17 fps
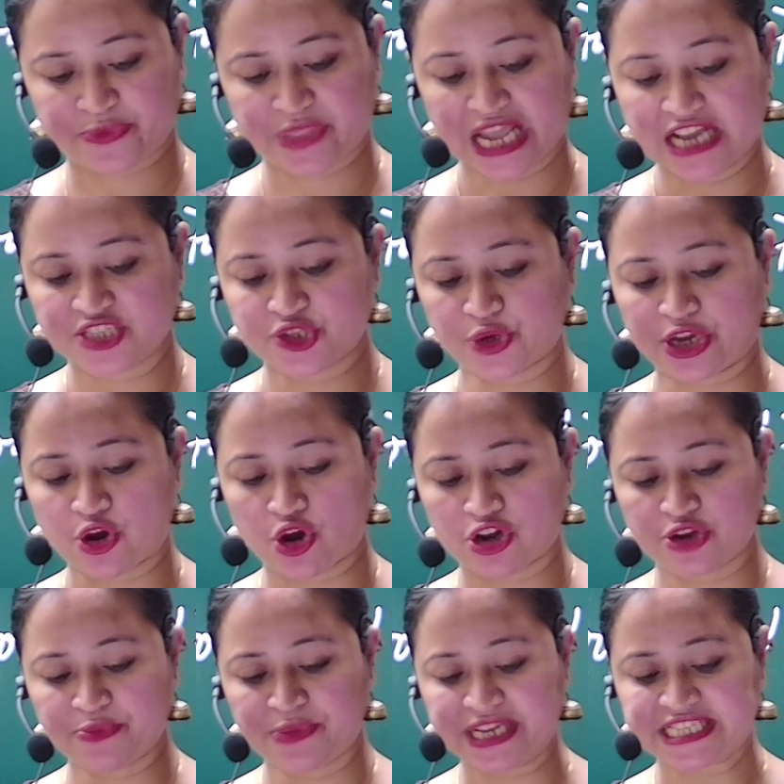So
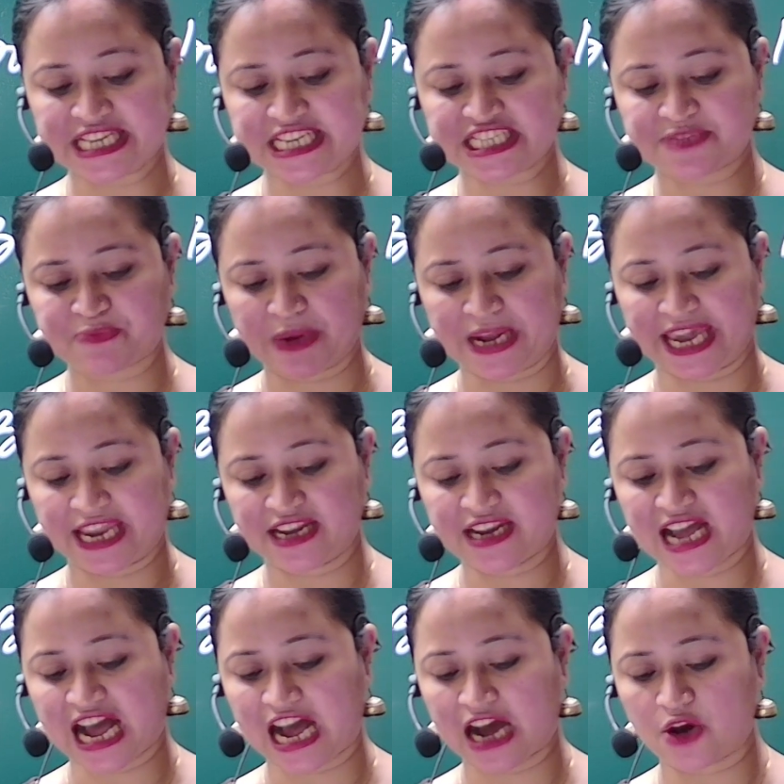economics explain
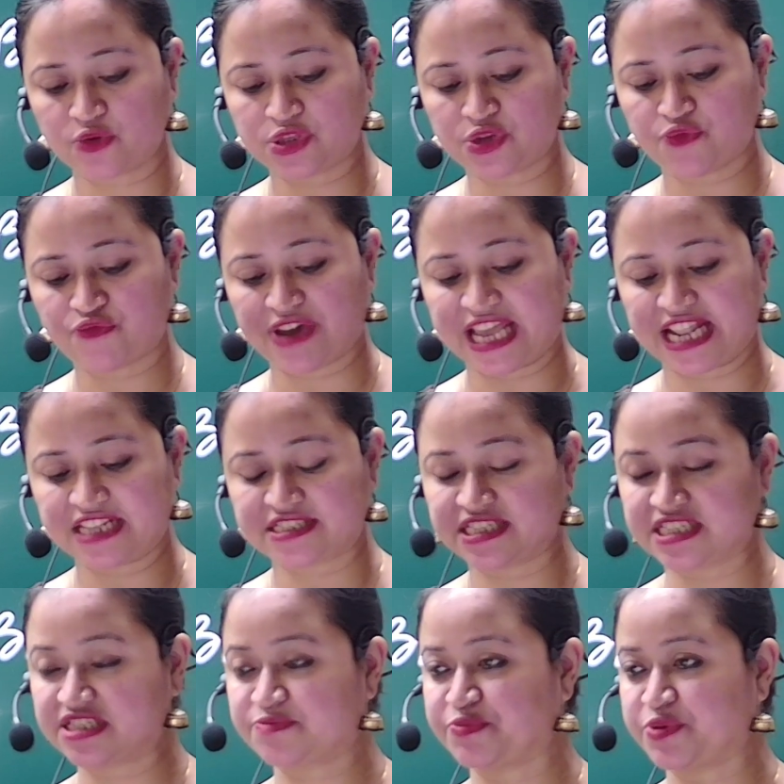how the wealth
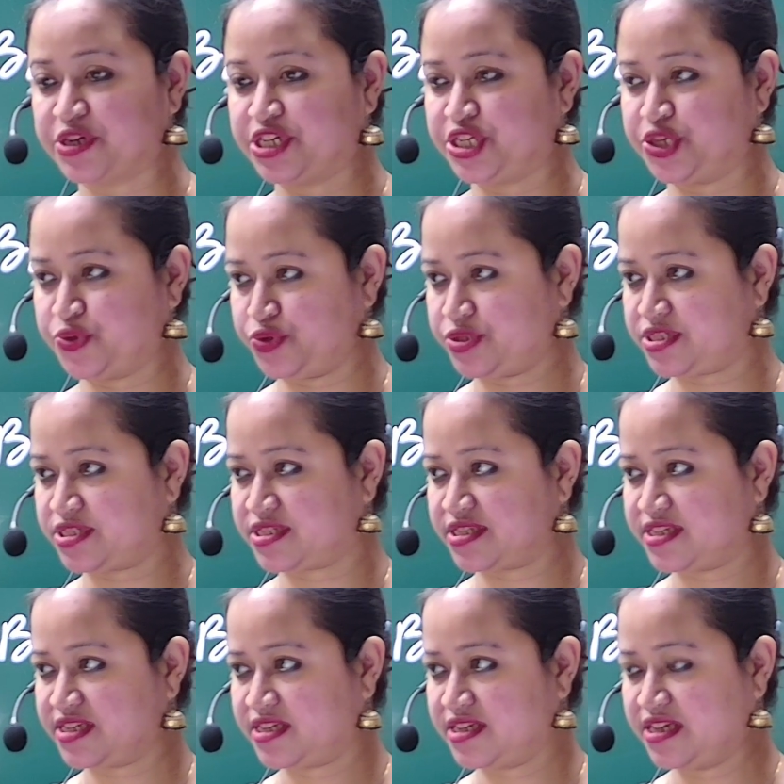is produced,
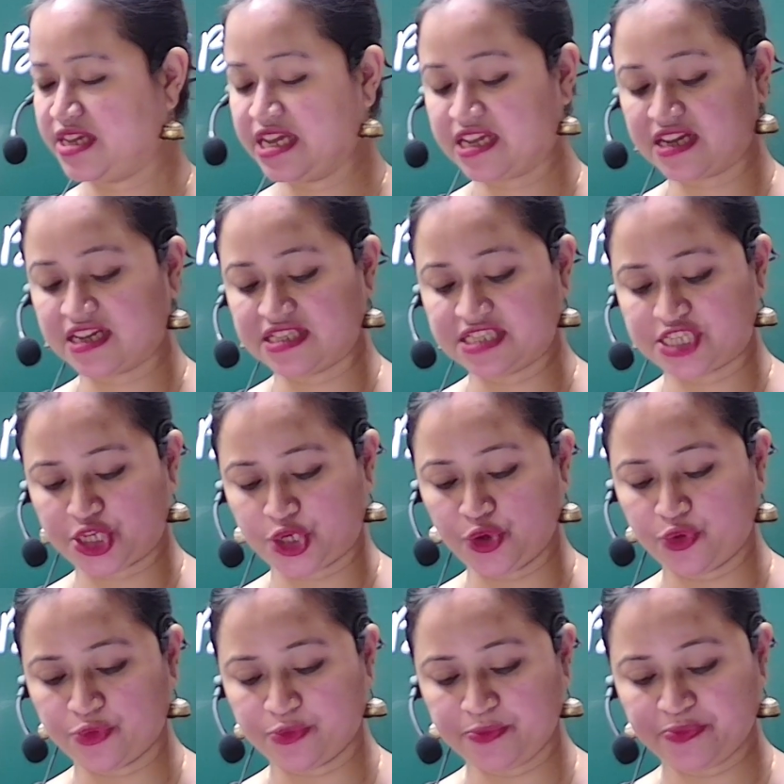
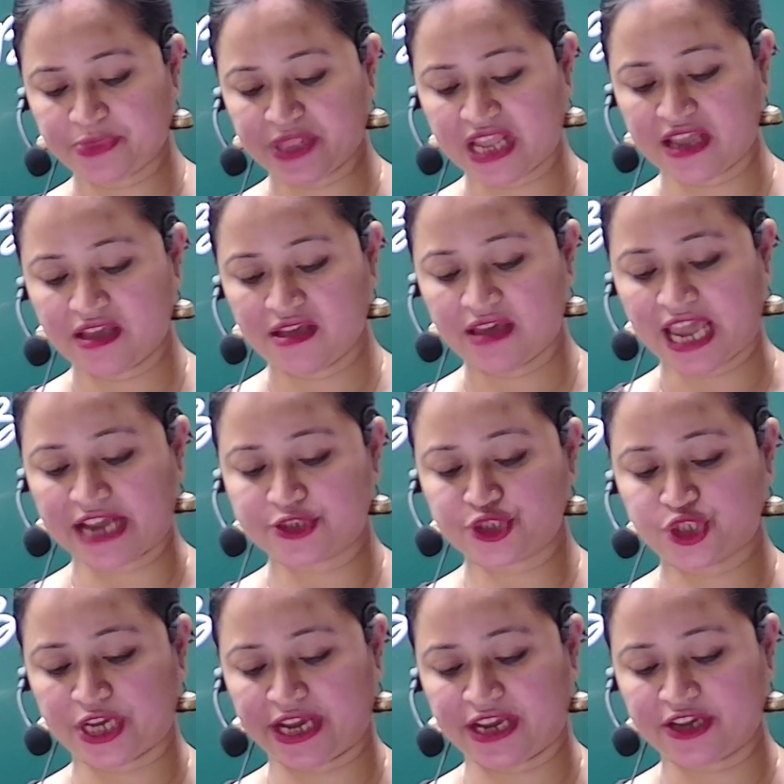consumed,
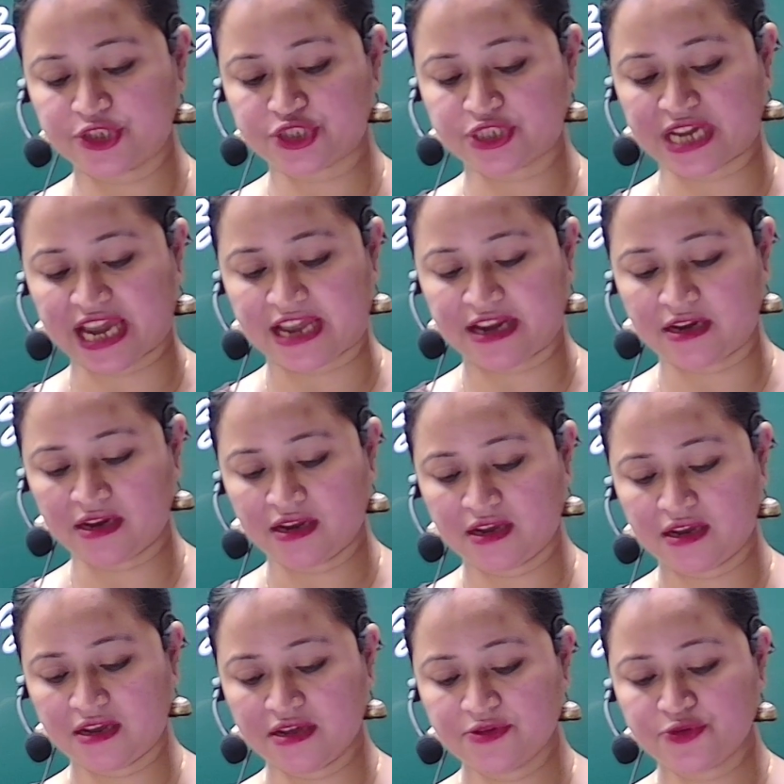exchanged, and
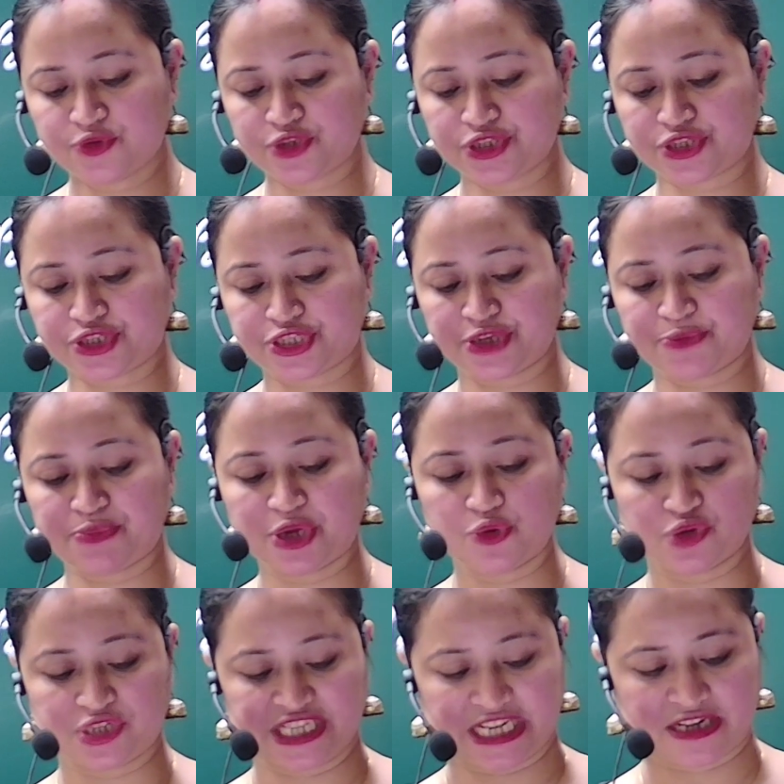
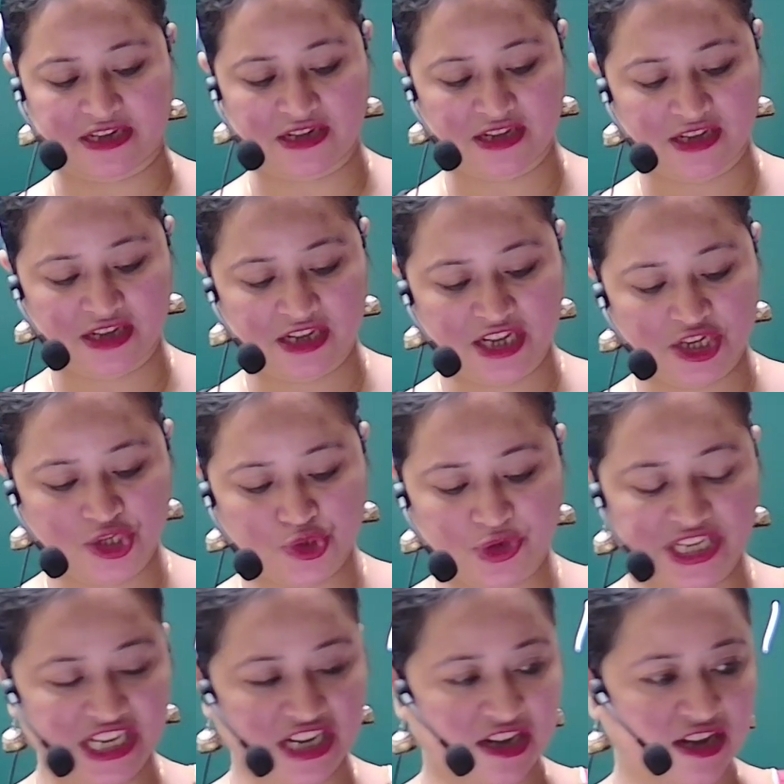distributed. So
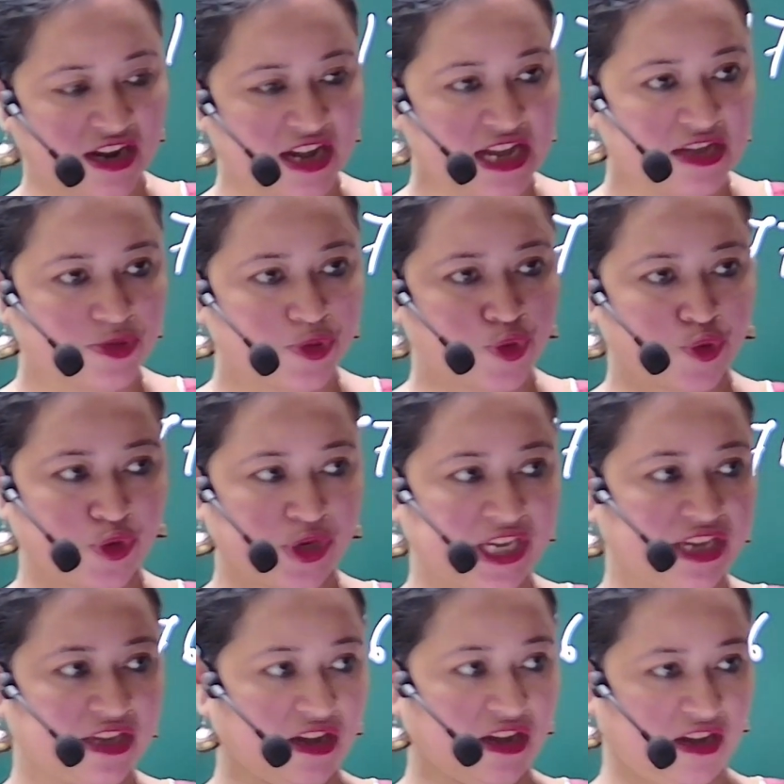here
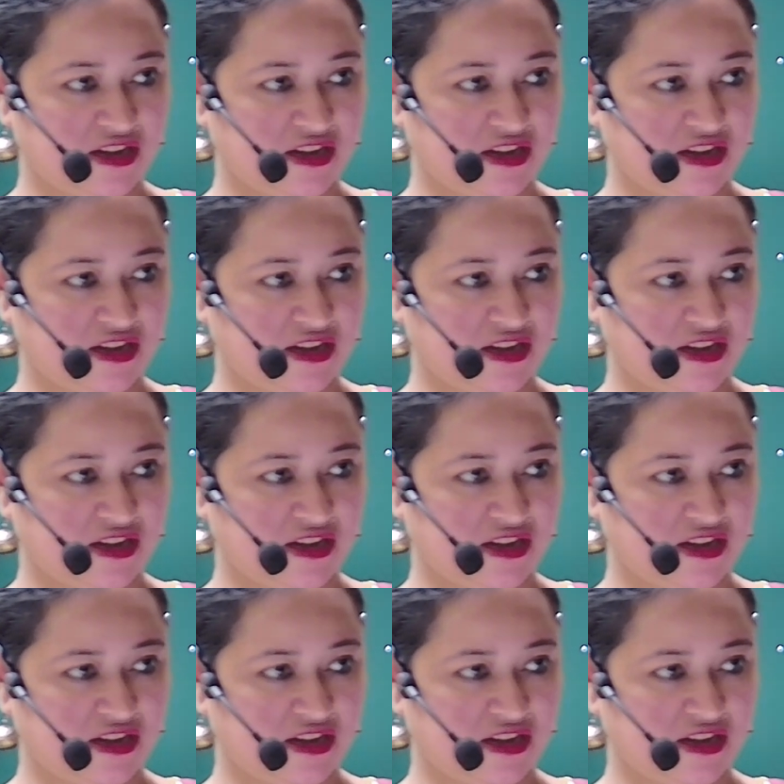3,